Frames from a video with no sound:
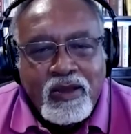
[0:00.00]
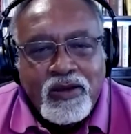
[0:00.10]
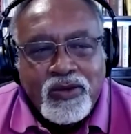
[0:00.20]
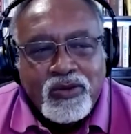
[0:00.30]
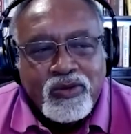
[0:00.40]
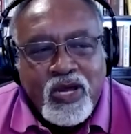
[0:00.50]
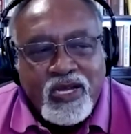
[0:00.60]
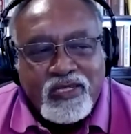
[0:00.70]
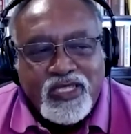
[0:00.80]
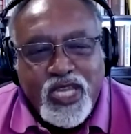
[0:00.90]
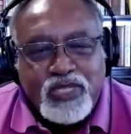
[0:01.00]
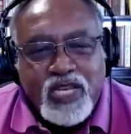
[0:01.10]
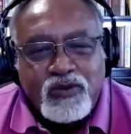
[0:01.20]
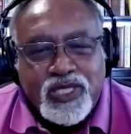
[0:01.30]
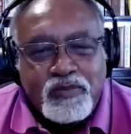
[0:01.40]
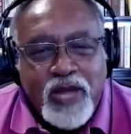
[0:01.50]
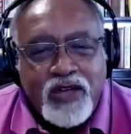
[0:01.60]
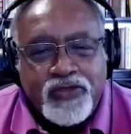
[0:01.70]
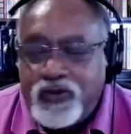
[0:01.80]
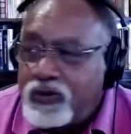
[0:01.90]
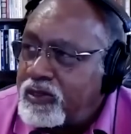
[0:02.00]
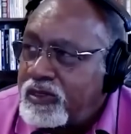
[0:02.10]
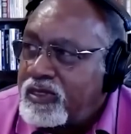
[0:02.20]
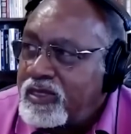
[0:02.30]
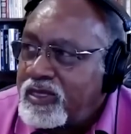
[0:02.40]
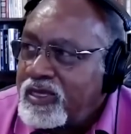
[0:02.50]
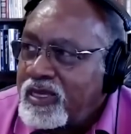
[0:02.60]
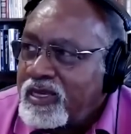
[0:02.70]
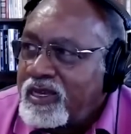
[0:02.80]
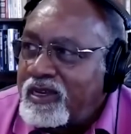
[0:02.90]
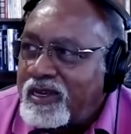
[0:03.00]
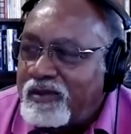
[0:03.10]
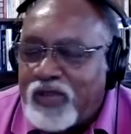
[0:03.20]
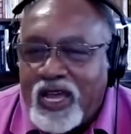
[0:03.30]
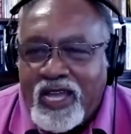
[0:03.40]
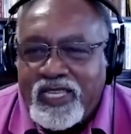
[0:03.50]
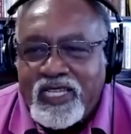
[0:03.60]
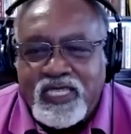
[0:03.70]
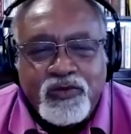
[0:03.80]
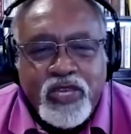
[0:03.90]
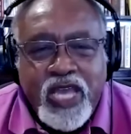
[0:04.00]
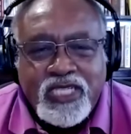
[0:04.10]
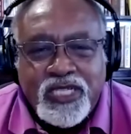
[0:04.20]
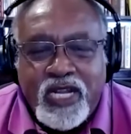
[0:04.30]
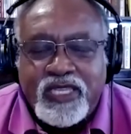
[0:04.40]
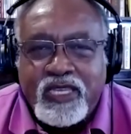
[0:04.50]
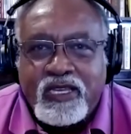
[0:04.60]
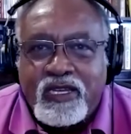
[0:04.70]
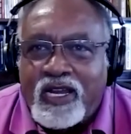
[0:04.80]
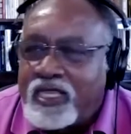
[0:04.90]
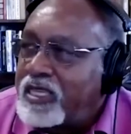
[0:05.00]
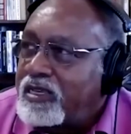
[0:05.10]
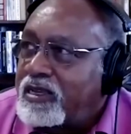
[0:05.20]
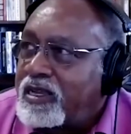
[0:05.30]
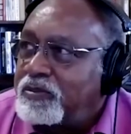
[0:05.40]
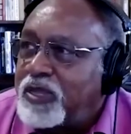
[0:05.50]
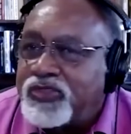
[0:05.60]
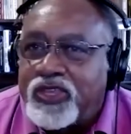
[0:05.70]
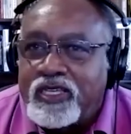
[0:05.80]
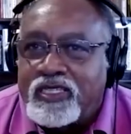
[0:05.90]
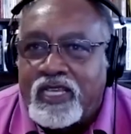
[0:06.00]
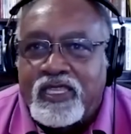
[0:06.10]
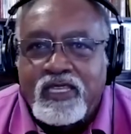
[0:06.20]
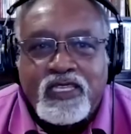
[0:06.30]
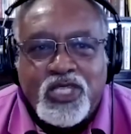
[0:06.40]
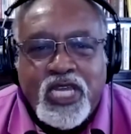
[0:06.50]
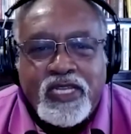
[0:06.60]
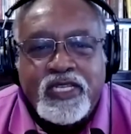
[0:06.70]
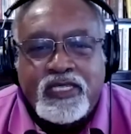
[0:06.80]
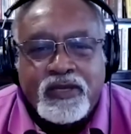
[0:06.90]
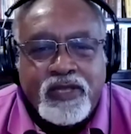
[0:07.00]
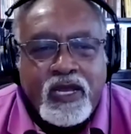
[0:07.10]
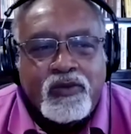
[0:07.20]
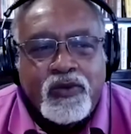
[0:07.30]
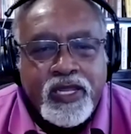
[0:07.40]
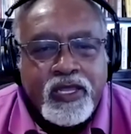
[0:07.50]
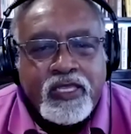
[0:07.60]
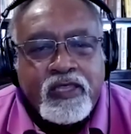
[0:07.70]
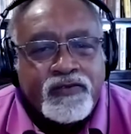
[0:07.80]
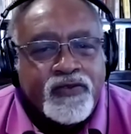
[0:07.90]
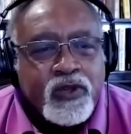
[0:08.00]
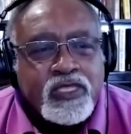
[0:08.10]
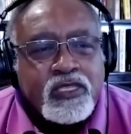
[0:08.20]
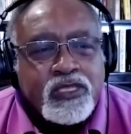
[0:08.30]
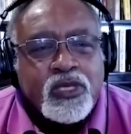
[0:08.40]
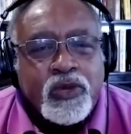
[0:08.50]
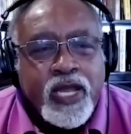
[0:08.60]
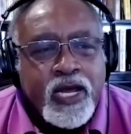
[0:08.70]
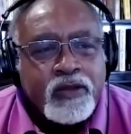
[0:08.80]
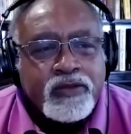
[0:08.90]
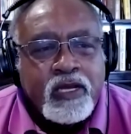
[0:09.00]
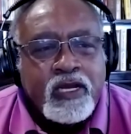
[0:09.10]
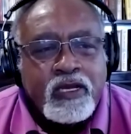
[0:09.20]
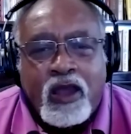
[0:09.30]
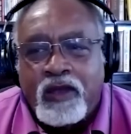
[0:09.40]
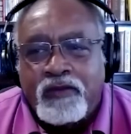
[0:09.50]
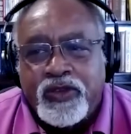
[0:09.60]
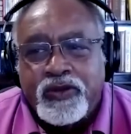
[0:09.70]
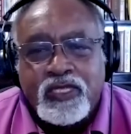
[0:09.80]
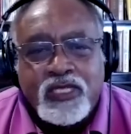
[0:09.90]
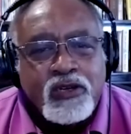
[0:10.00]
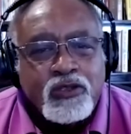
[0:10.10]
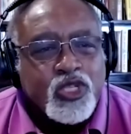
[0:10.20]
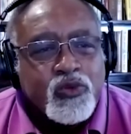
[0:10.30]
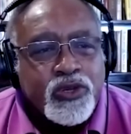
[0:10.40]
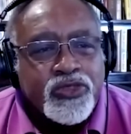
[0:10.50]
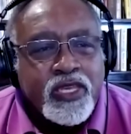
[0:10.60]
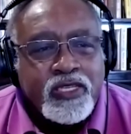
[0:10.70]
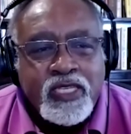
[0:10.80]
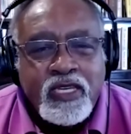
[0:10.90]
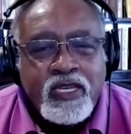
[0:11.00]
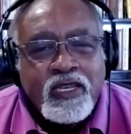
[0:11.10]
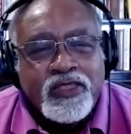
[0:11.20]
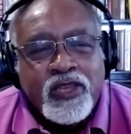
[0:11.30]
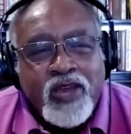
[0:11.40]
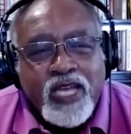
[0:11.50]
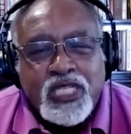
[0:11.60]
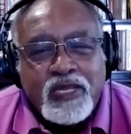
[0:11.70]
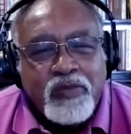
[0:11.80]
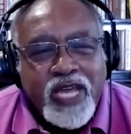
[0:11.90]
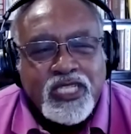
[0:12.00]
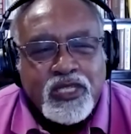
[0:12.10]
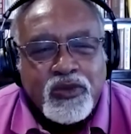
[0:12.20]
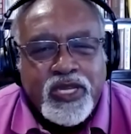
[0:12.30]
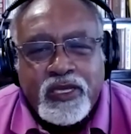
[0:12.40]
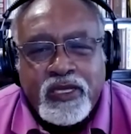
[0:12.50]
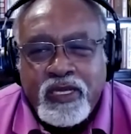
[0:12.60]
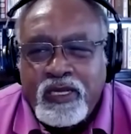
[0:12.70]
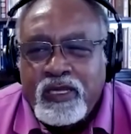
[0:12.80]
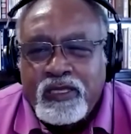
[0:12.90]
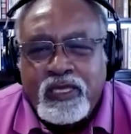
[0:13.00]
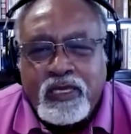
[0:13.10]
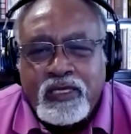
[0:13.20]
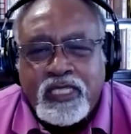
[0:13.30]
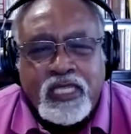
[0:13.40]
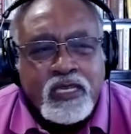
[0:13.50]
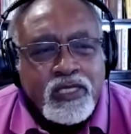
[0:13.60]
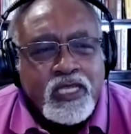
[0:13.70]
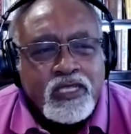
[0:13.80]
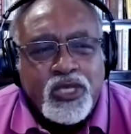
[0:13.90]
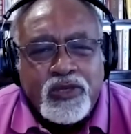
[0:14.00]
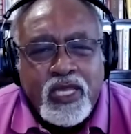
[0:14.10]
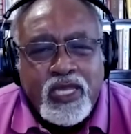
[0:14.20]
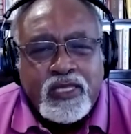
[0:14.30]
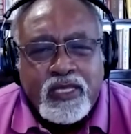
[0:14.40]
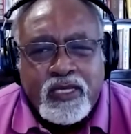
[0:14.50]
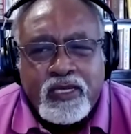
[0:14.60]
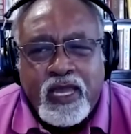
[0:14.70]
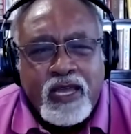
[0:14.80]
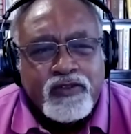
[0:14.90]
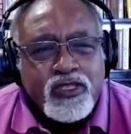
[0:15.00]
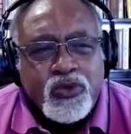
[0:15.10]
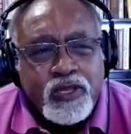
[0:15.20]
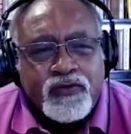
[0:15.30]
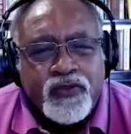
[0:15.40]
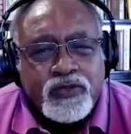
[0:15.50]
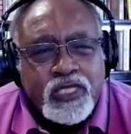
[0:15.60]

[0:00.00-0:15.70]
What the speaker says: Oh, James, that was a mouthful. I guess in reaction, I think a couple of things. I think the Chinese are not waiting for us to sort out our various culture war things. They're actually mastering the skills that you need to have a 21st